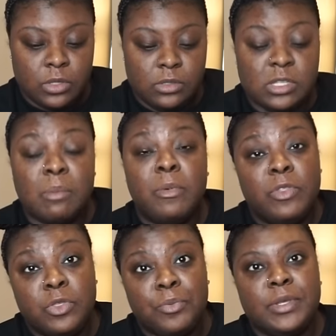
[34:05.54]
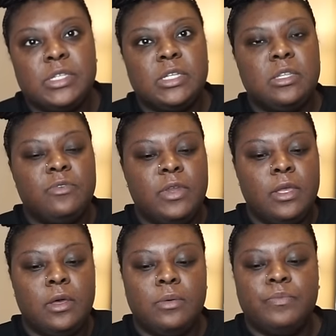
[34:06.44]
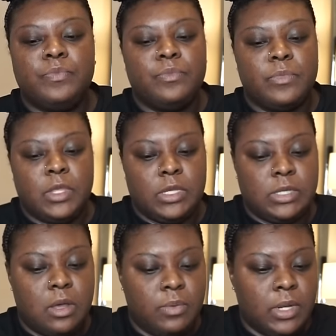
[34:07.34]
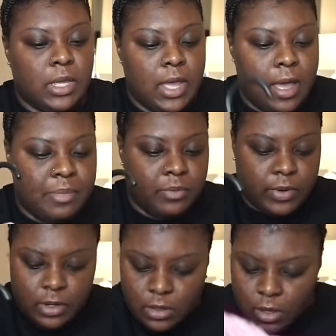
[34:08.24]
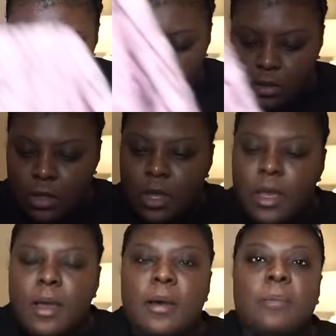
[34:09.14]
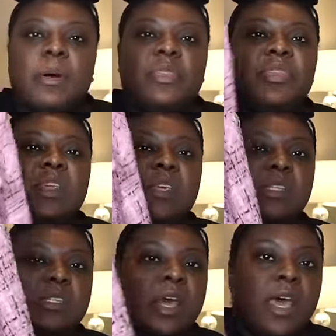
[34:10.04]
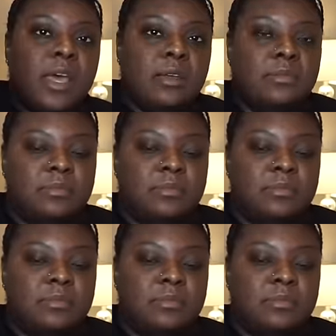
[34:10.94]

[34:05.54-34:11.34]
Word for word: some of the 360 video because I don't want to get copywritten, y'all. But this set,